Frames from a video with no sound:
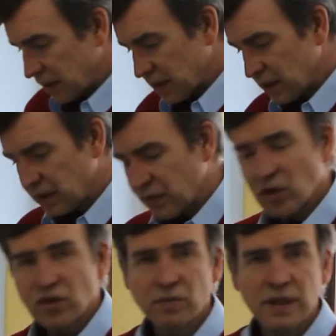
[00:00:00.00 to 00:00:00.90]
I've got
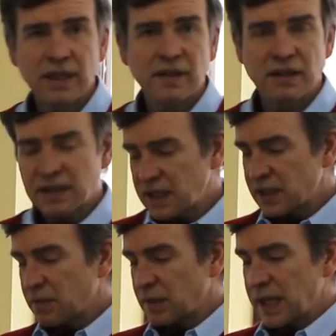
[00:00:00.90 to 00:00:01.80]
some here. These
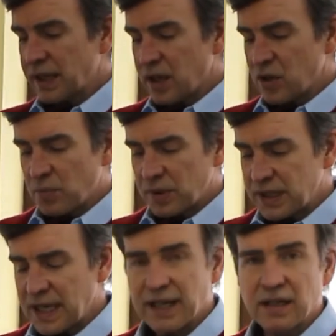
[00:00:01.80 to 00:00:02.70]
are like open
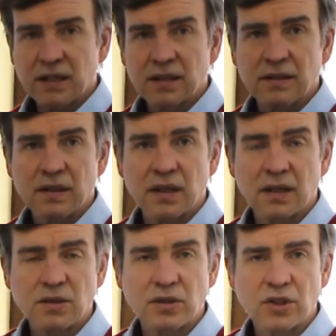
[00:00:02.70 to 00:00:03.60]
neck
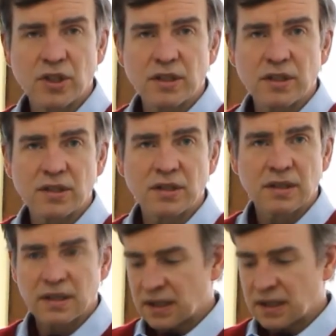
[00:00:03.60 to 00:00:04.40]
shirts.